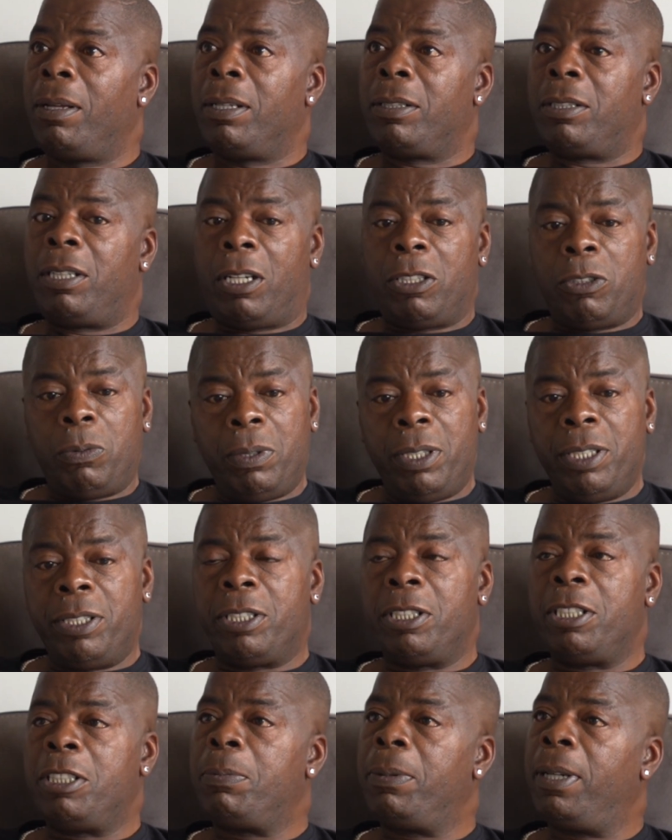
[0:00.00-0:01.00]
So he goes, will you
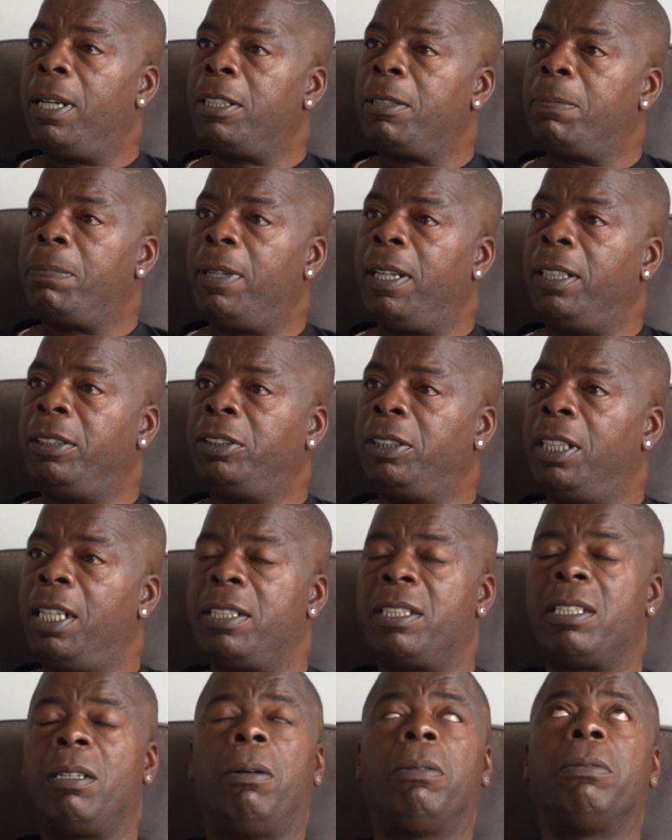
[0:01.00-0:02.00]
teach me how to play
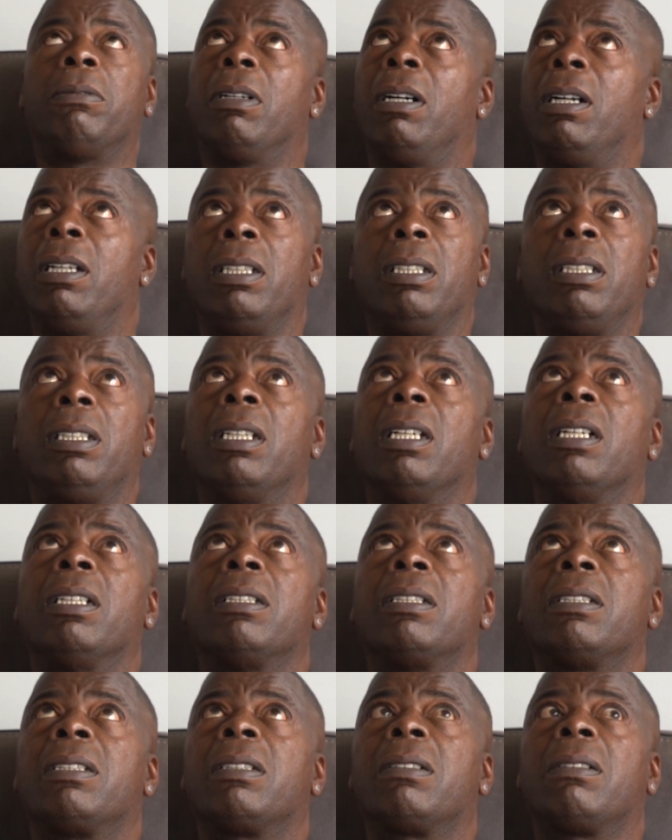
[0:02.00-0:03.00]
chess? I'm like,
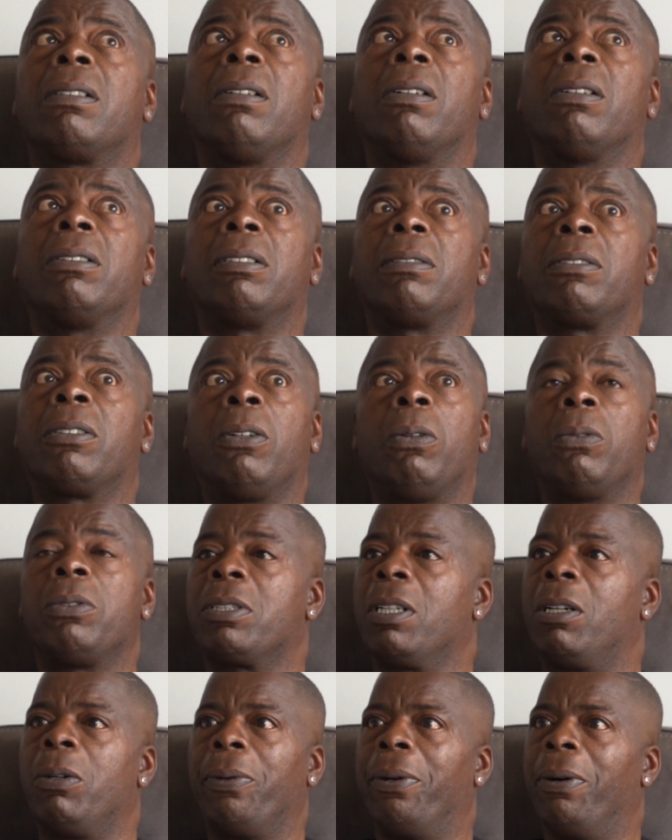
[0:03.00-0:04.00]
yes, God, of
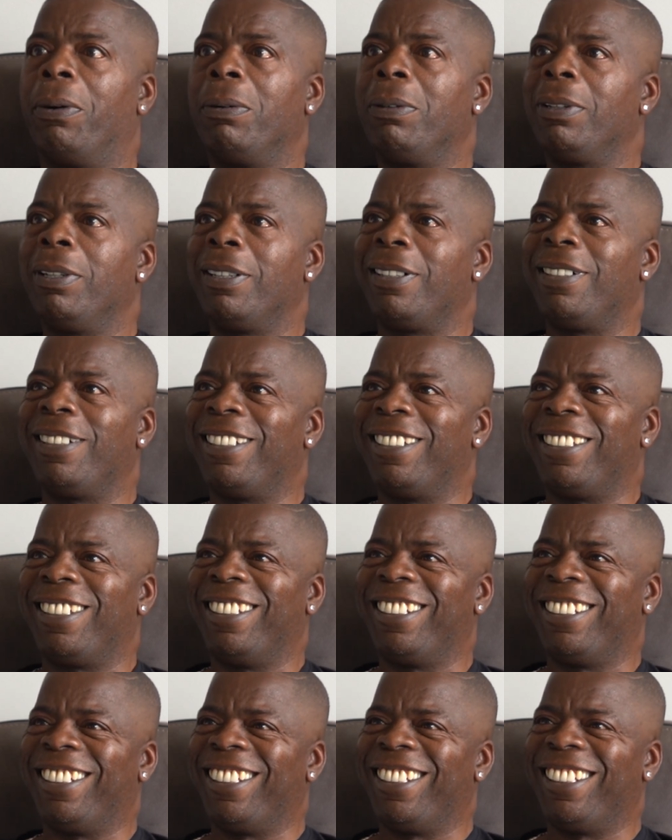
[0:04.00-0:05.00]
course I will.
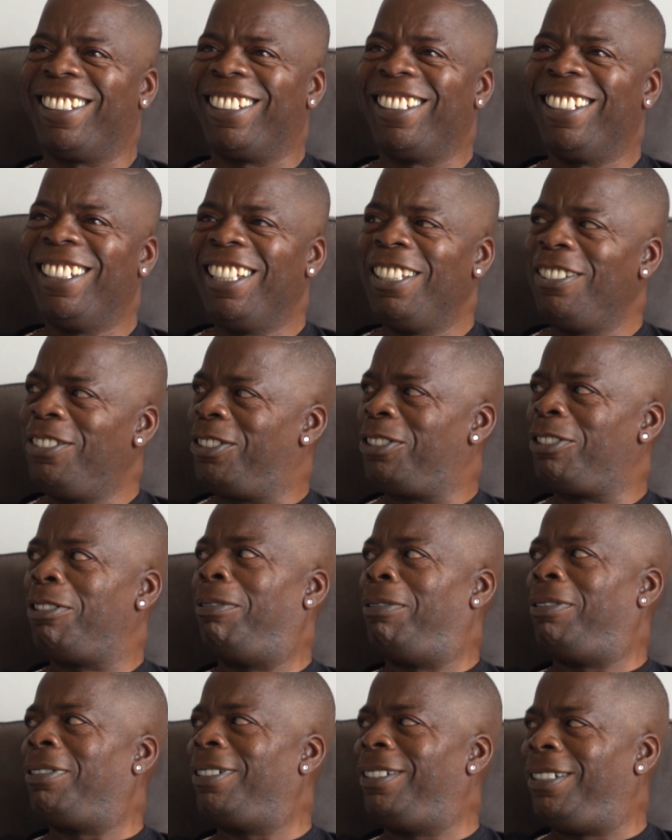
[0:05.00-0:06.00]

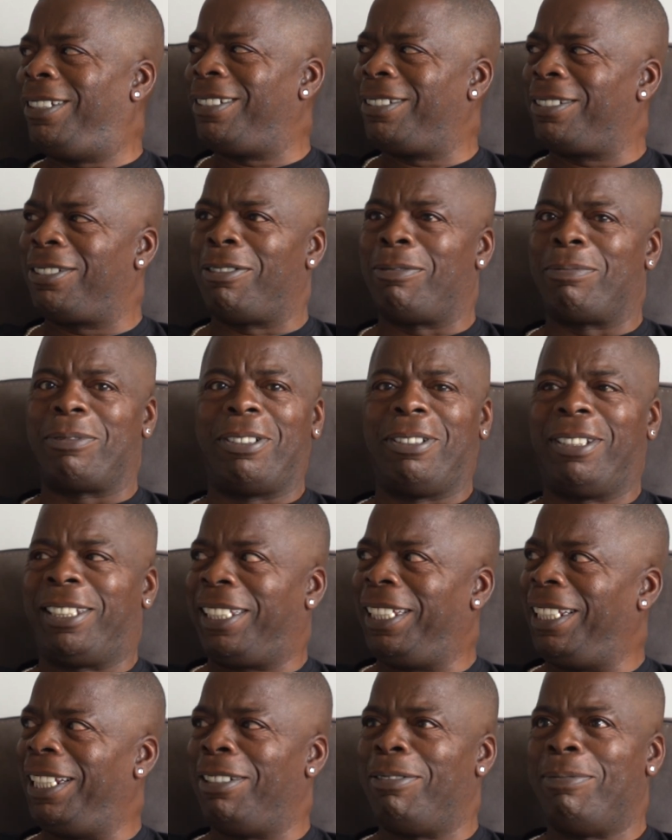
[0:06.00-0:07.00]
Stop you
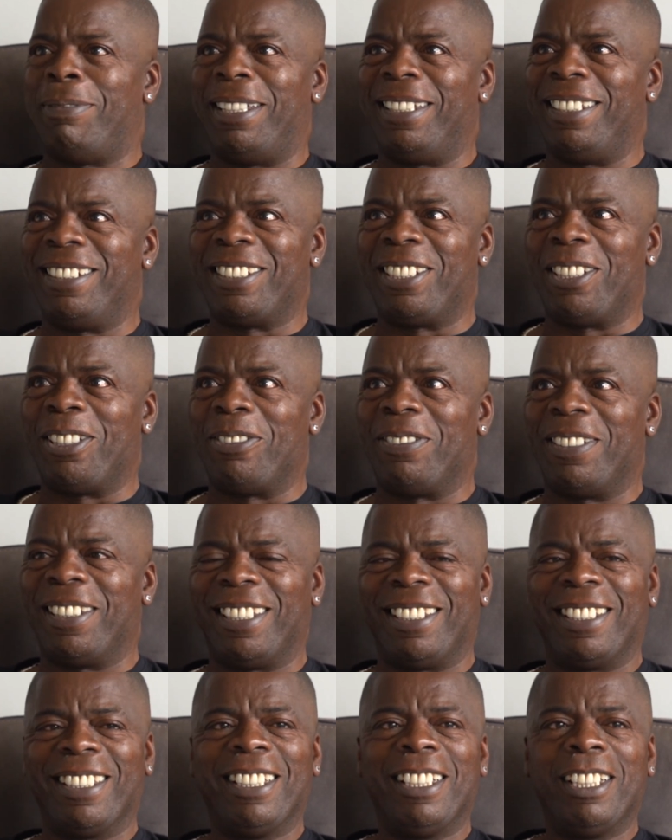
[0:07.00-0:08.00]
killing me, do you know what I
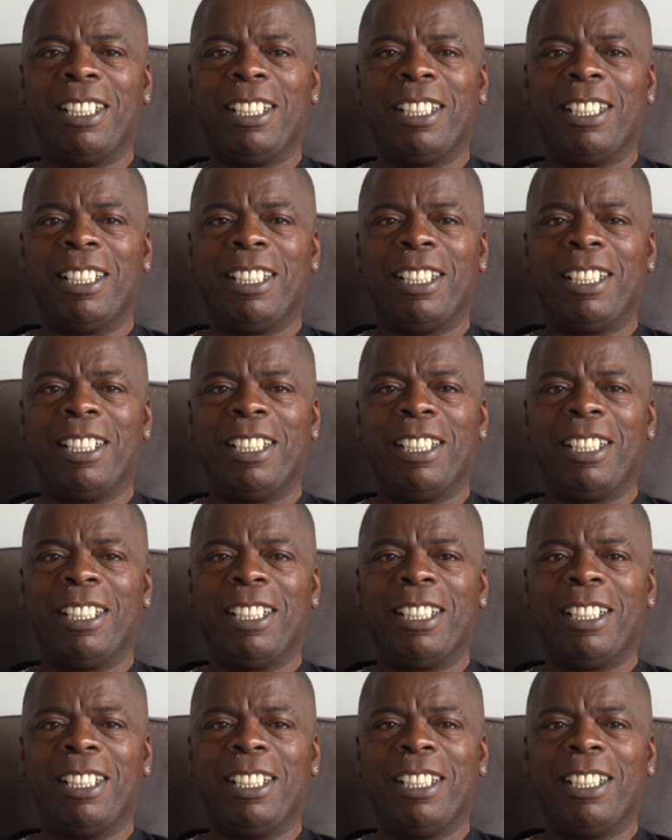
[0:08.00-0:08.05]
mean?